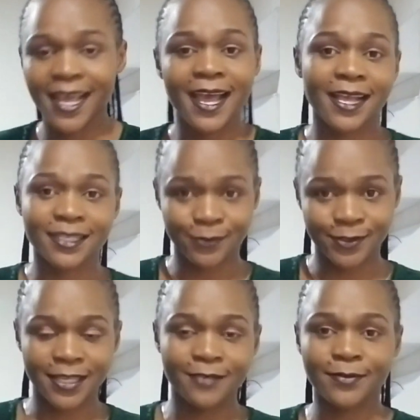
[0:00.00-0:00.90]
ask
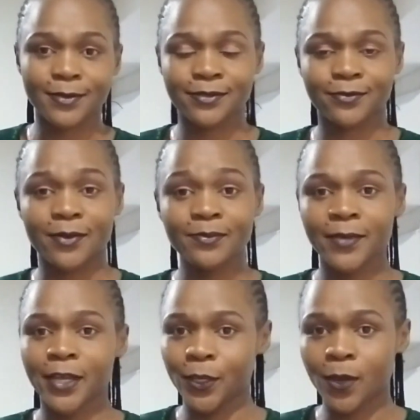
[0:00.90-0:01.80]
for samples from
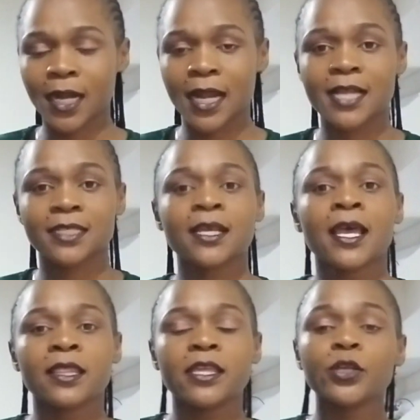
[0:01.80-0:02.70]
your client.
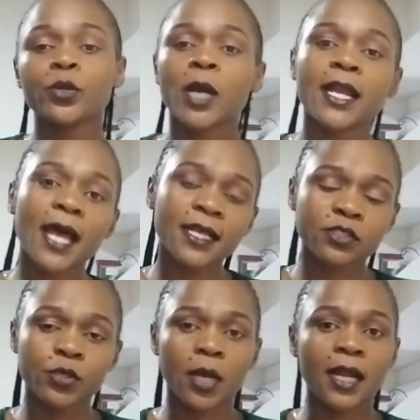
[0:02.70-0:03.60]
Then you can
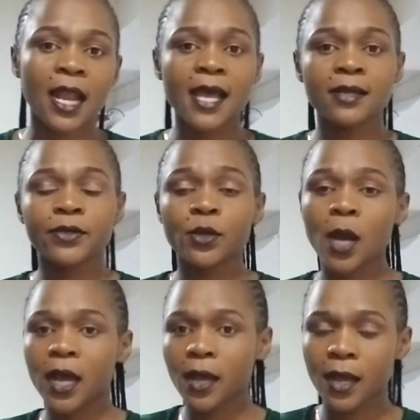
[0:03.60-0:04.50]
ask your client,
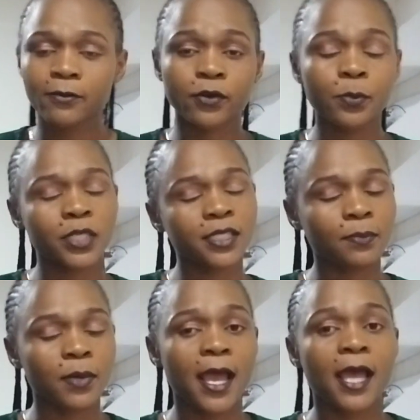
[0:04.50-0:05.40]
from your
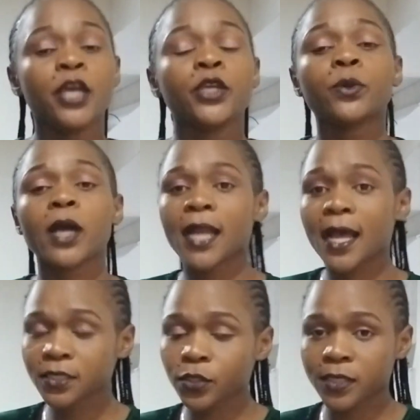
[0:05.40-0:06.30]
supplier, you can
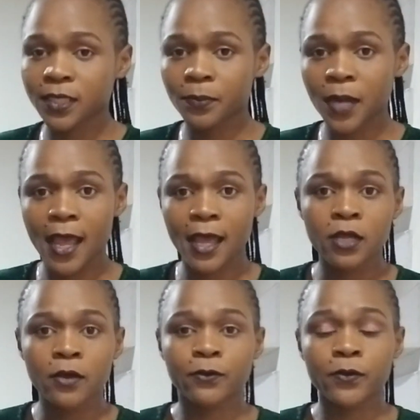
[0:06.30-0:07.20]
ask your supplier
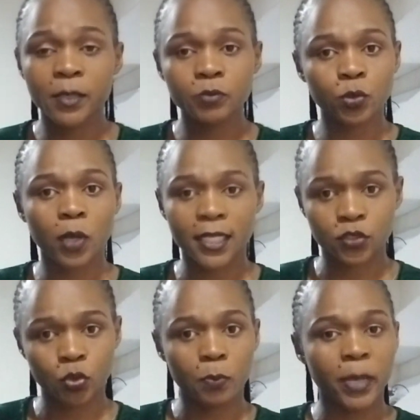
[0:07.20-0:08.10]
for them to
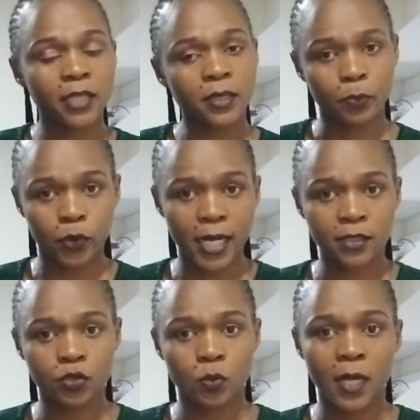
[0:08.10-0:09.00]
custom make the
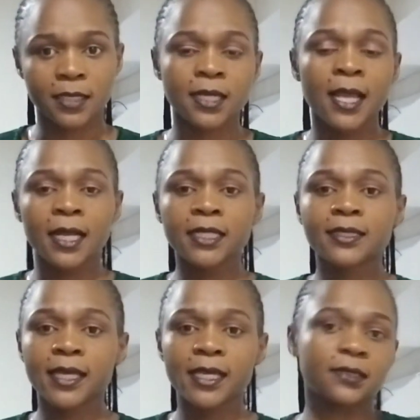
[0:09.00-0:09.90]
products you want.
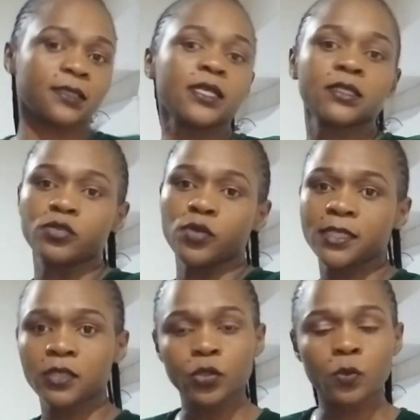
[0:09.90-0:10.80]
Let's say it's this
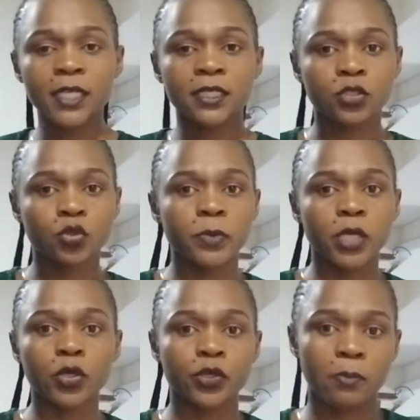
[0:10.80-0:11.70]
dress, you want it to
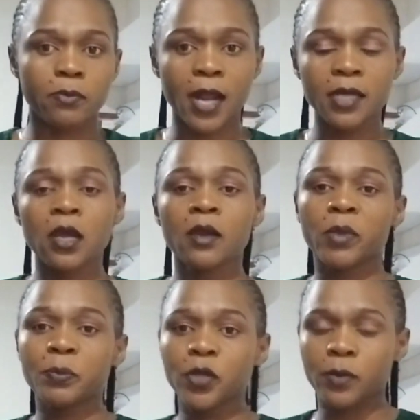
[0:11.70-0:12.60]
be on your brand.
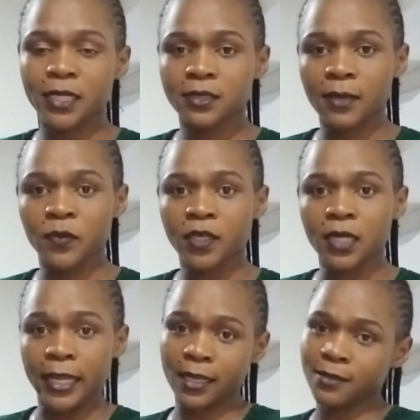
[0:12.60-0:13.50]
Maybe write something
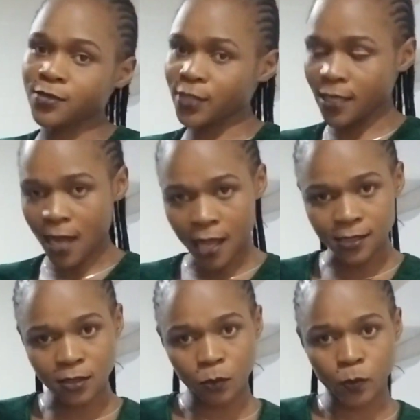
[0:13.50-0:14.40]
like side
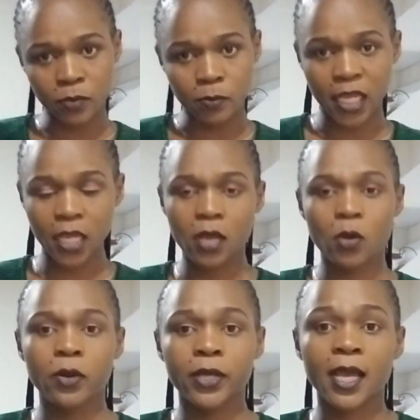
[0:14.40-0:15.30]
hustle with
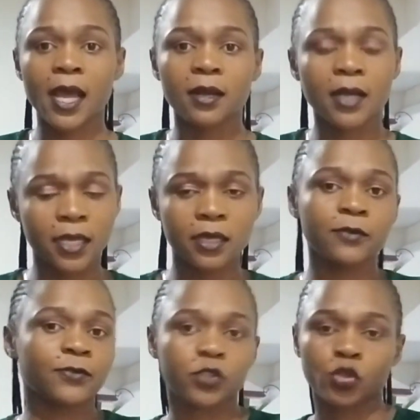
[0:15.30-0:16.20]
me. Yeah, like
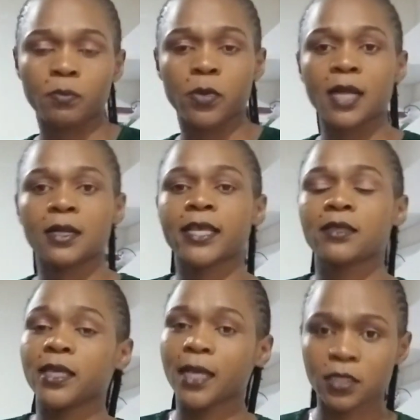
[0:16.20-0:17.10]
if it's your brand,
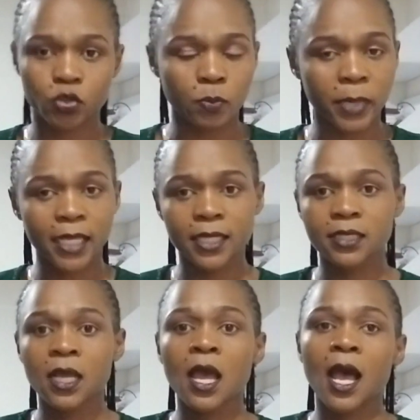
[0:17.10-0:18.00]
like they custom make
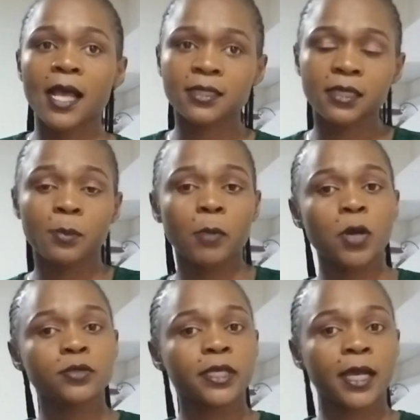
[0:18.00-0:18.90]
it. Ask him
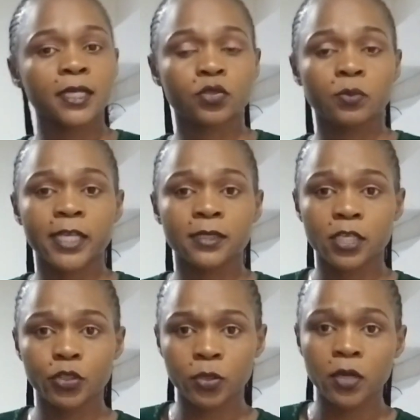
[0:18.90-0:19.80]
about the
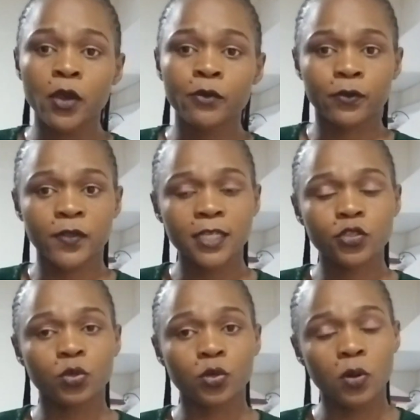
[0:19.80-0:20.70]
customization. For
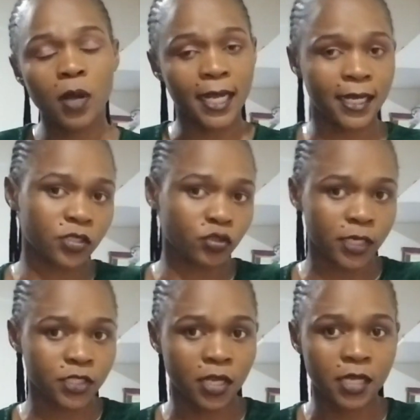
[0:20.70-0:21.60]
that you'll go an
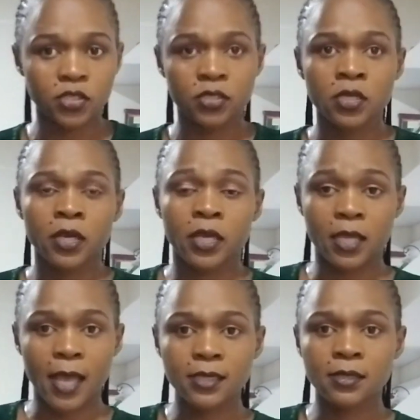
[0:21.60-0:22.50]
extra charge.
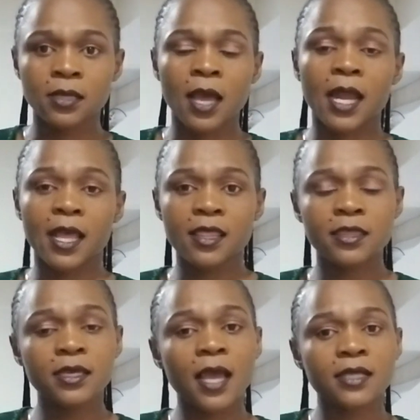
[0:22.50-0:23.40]
Yes, another
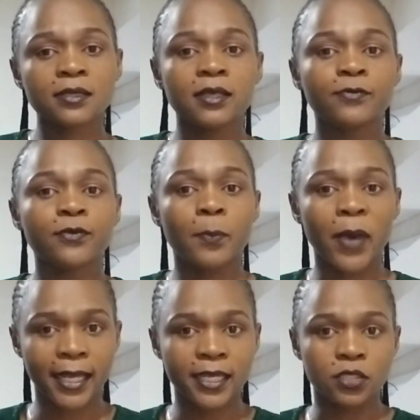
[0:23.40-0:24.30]
thing, ask them for
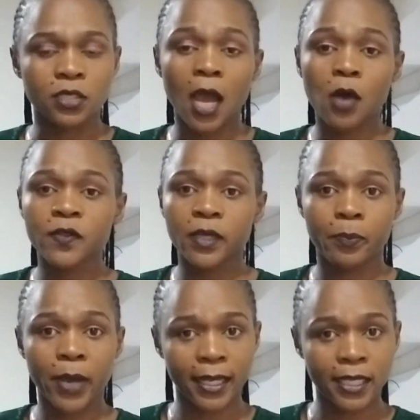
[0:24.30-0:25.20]
packaging, how they
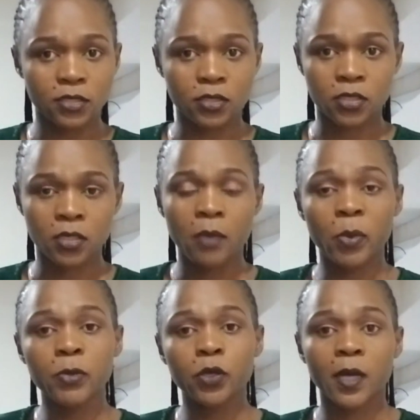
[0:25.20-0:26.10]
package it.
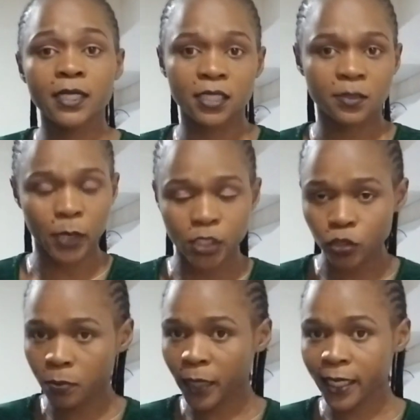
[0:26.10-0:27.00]
Maybe you want a
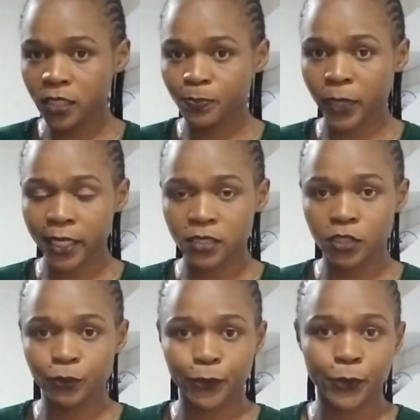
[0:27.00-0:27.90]
special
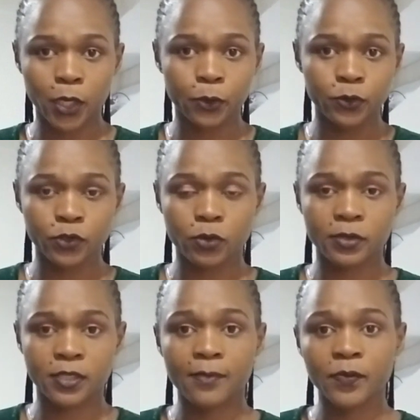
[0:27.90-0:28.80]
packaging for your goods or
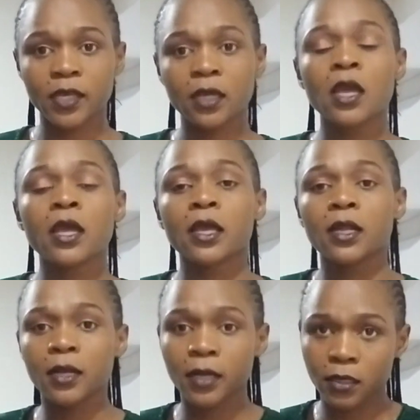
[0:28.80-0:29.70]
something.
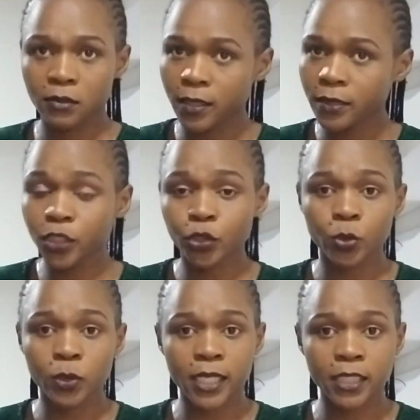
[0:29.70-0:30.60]
It
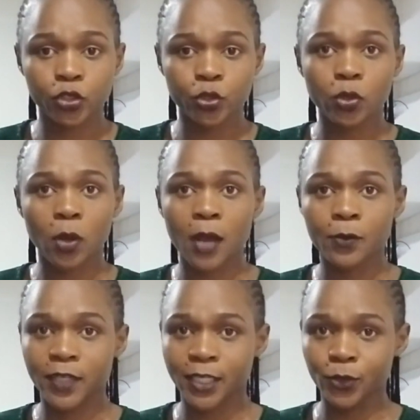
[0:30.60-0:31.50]
should let you know
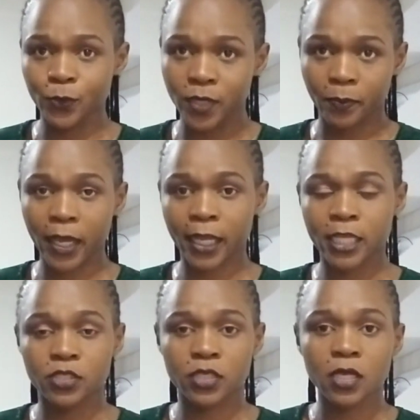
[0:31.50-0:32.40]
how they do the
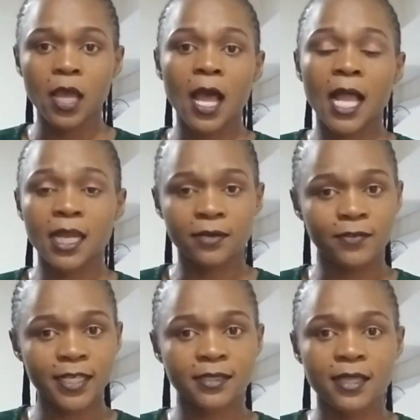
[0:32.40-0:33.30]
packaging. I'll
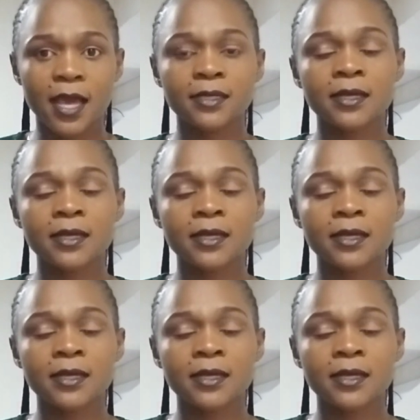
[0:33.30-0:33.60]
advise that.